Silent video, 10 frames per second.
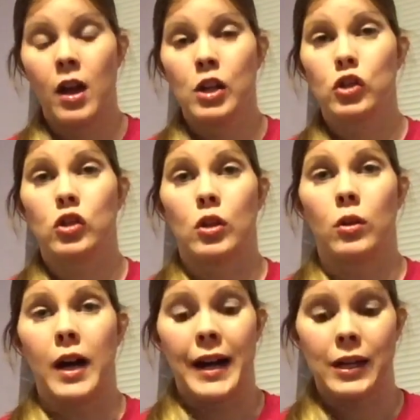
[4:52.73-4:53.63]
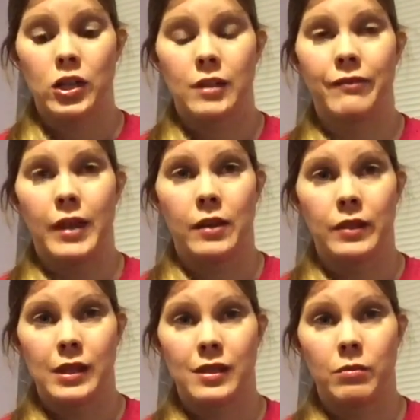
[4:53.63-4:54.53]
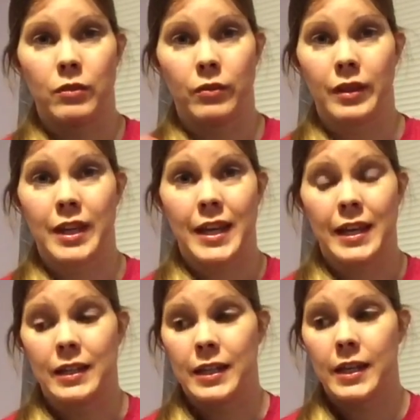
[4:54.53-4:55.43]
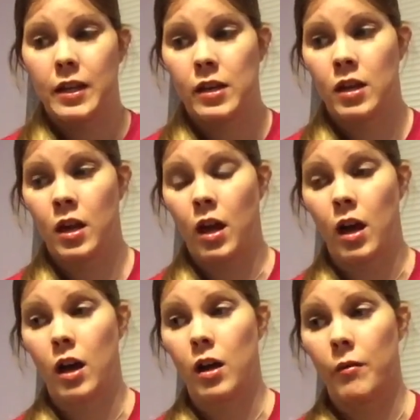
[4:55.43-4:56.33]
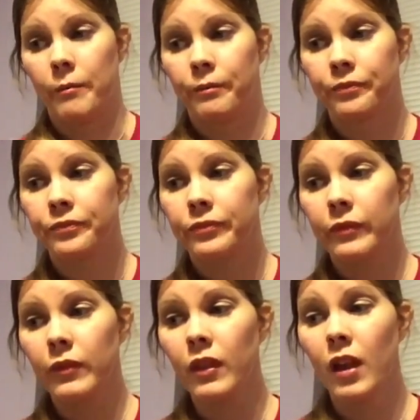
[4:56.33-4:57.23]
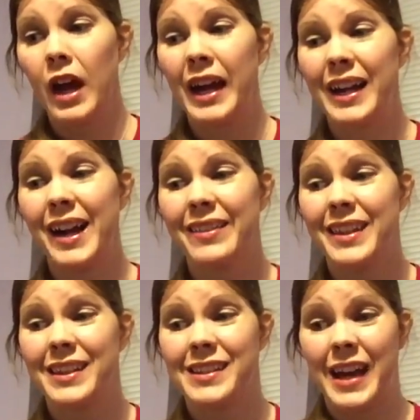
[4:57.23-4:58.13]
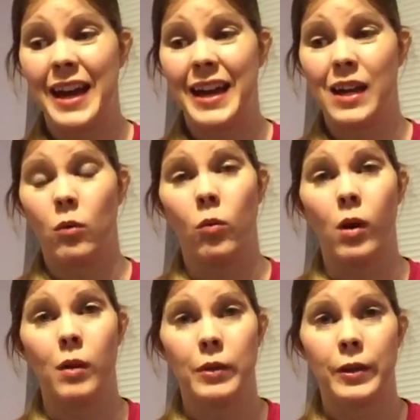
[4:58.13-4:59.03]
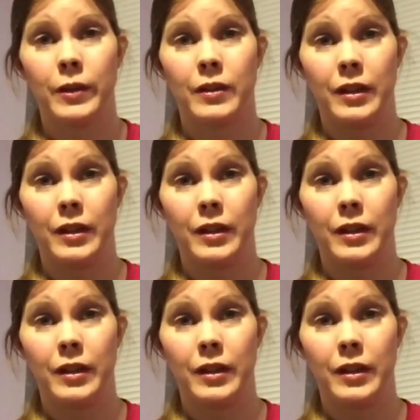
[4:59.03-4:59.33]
So I actually found these to be really handy. I got these at Walmart.